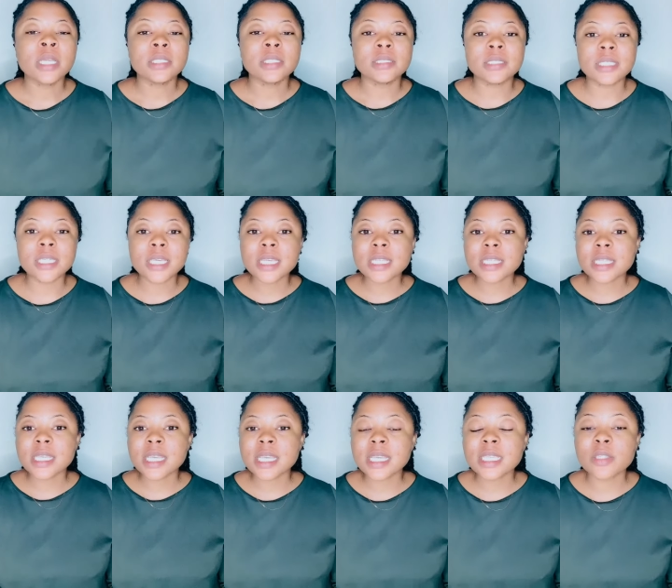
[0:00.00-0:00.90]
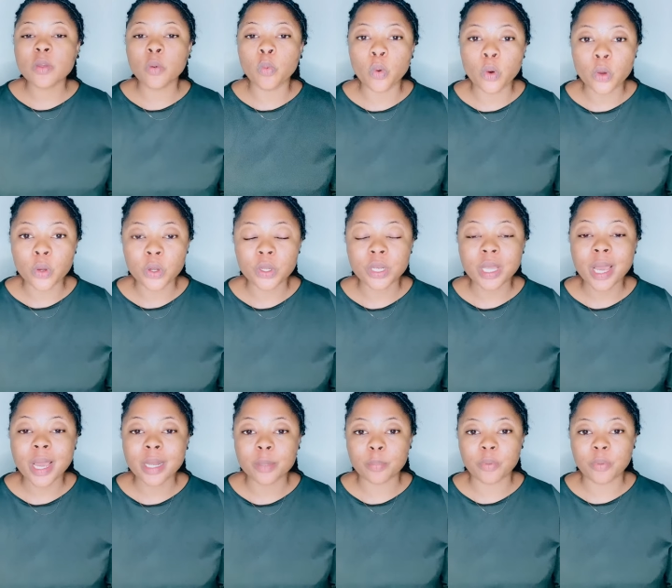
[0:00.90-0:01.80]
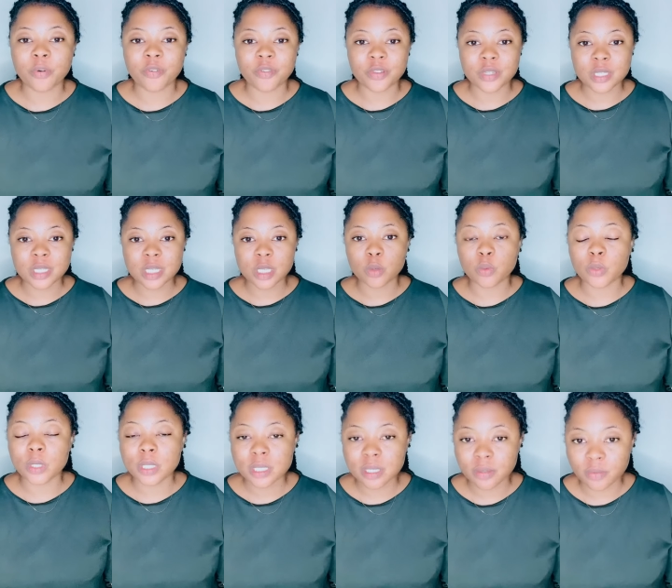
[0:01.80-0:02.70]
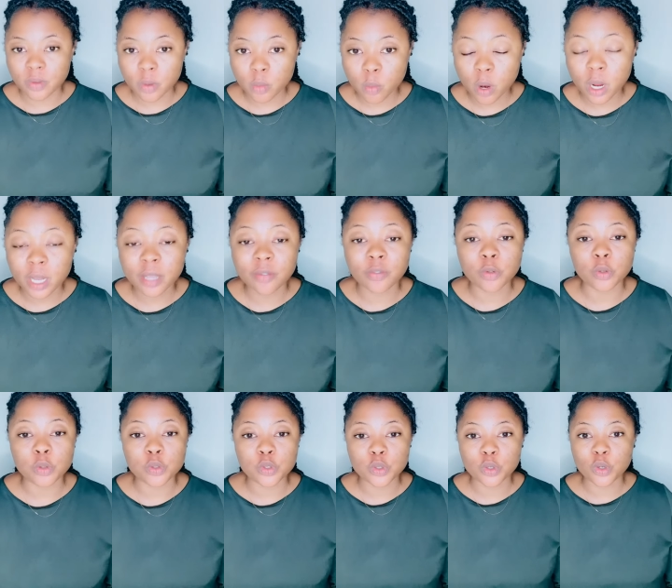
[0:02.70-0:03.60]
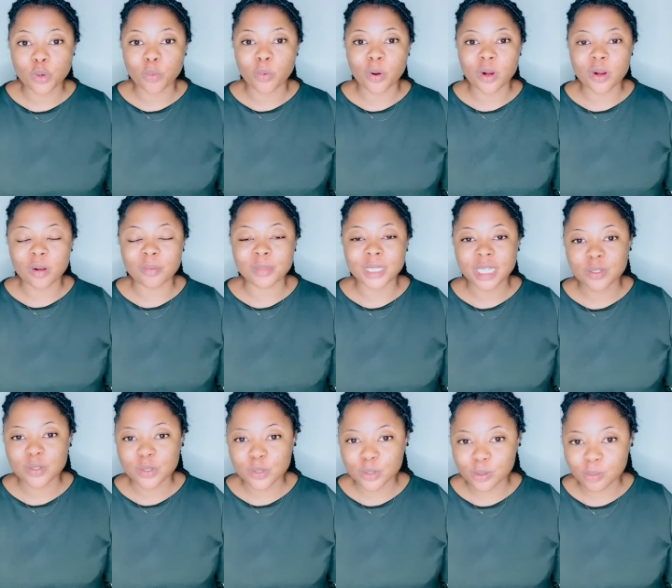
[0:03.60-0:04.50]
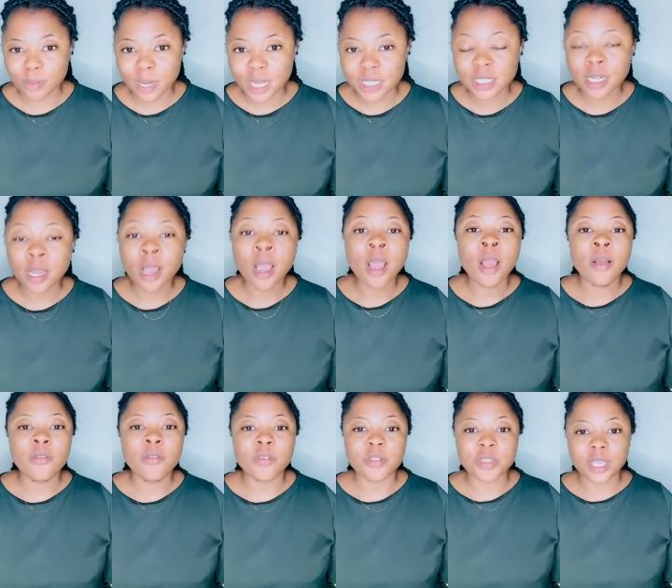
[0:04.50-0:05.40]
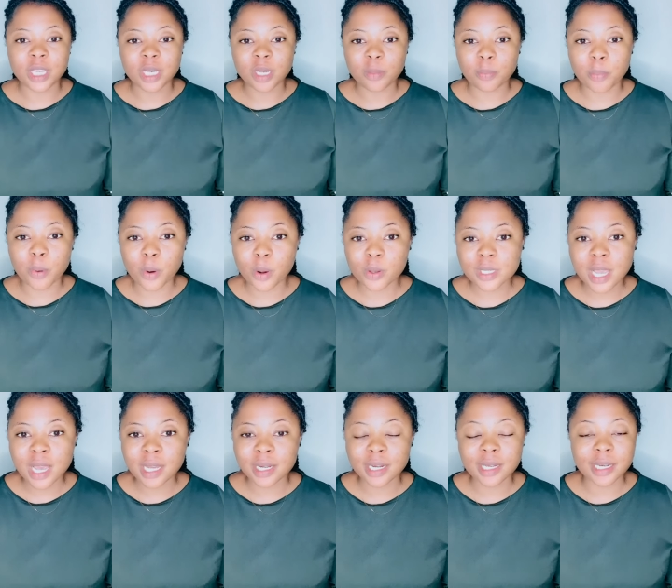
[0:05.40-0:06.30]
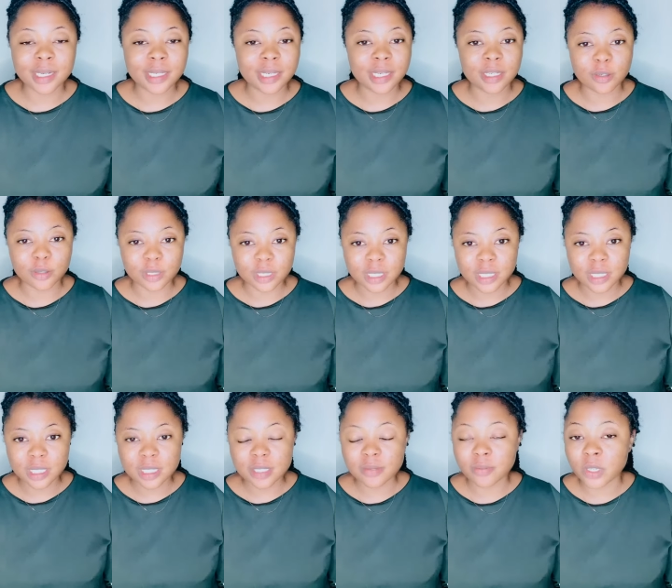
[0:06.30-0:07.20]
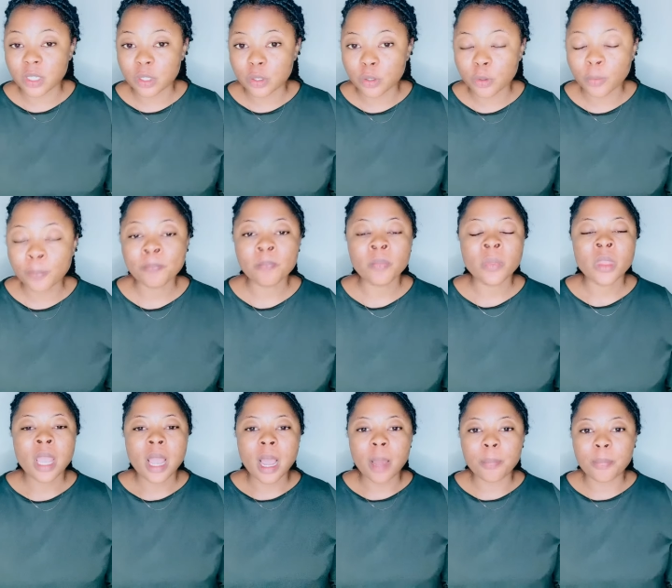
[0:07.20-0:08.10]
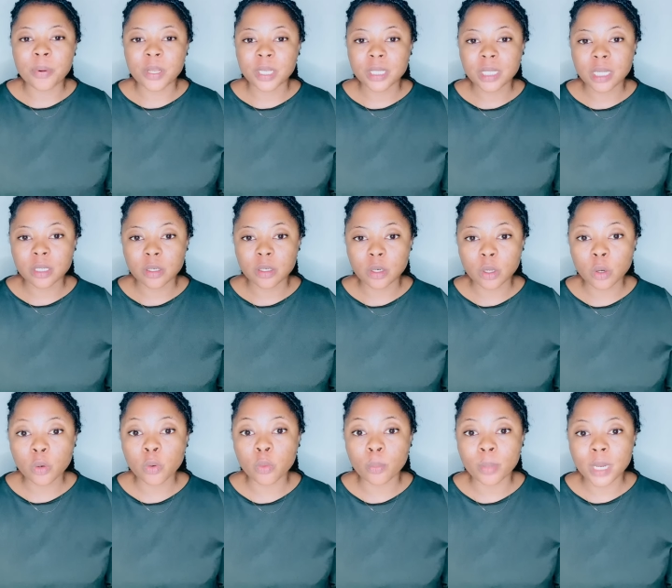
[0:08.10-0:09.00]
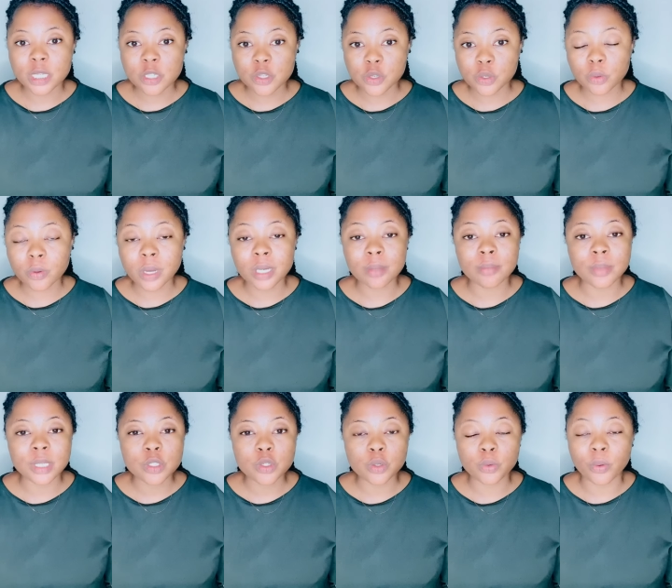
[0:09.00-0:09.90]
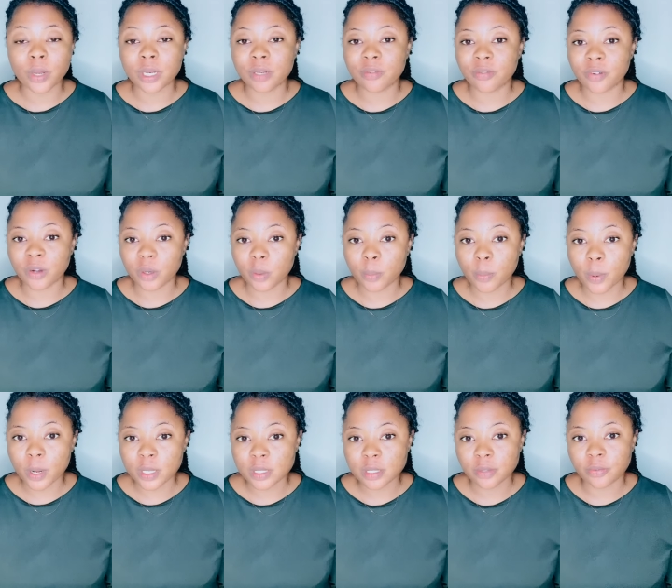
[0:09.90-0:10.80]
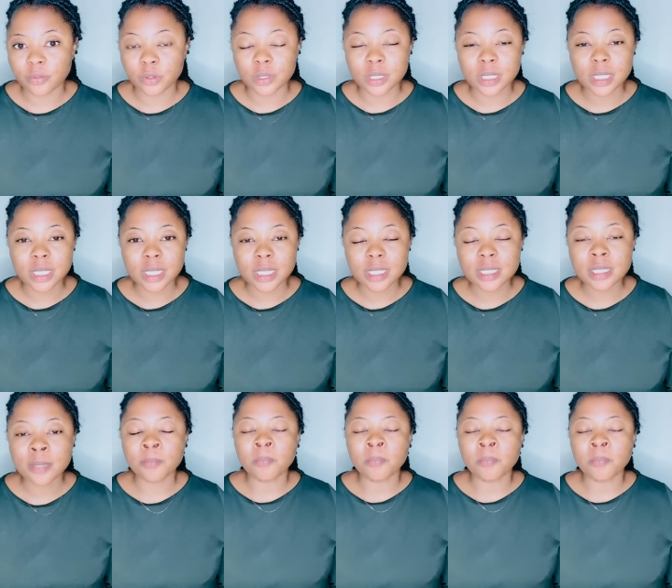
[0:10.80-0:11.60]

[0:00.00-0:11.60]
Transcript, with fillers: This is the Word and Prophecy with Sylvie Mbua. If you're new, you're welcome. Thank you so much for taking a pause and clicking on this video. I pray that the Lord will bless you and meet you at the very point of your need